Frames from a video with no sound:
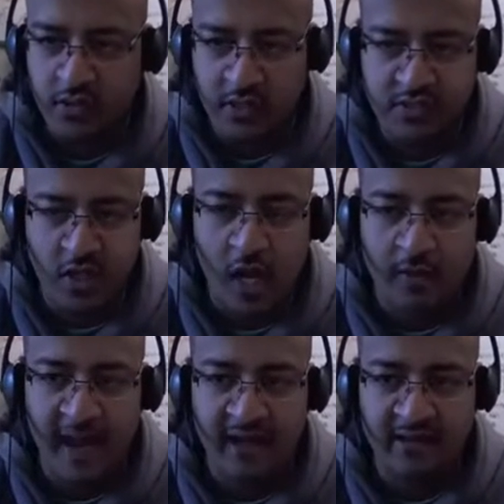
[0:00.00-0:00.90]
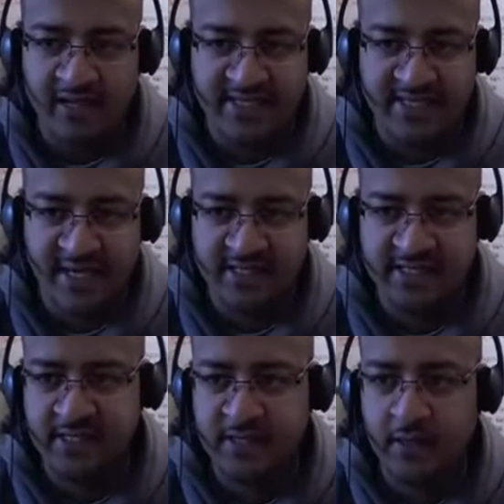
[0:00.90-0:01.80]
It's automatically
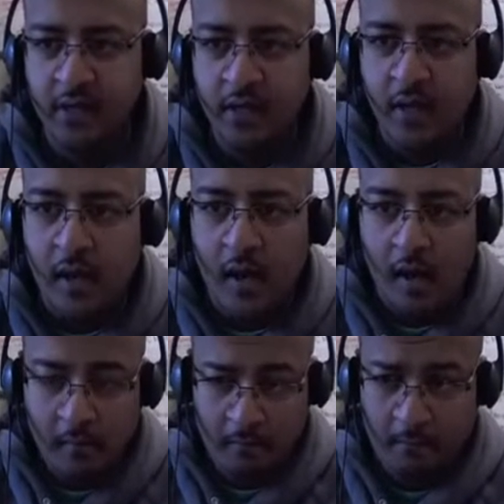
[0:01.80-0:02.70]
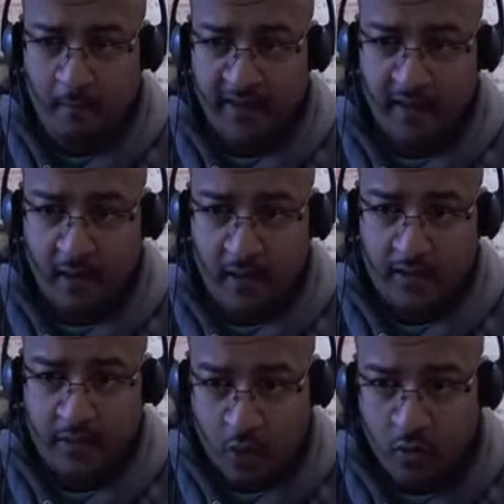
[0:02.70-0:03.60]
detected. But the
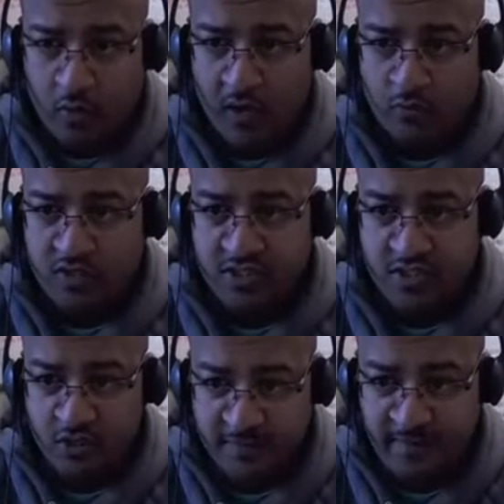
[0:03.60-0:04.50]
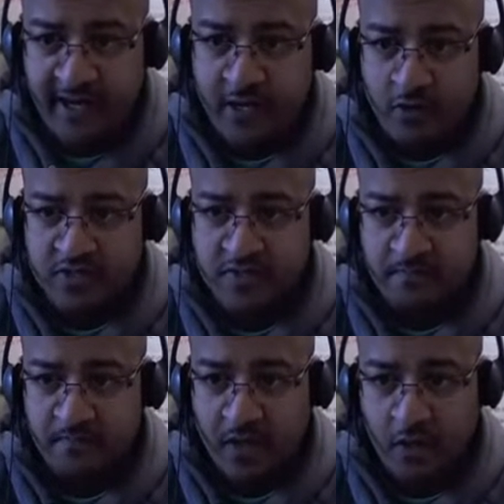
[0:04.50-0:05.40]
third one, which is your speakers,
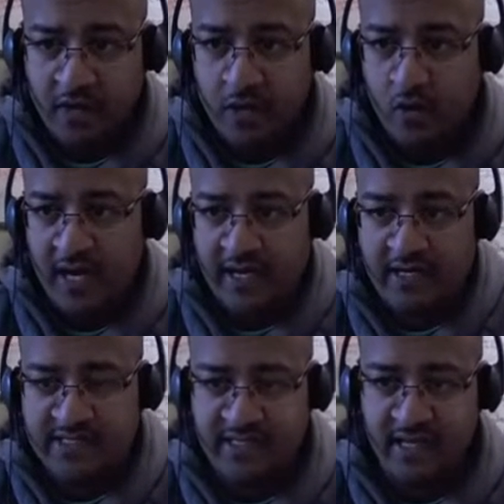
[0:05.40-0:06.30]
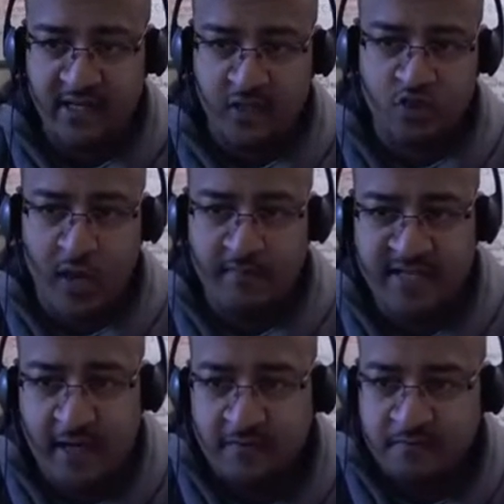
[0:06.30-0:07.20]
you can go ahead and select the drop
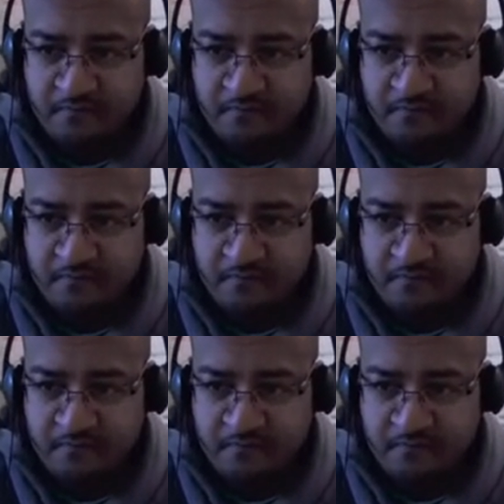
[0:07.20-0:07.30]
down.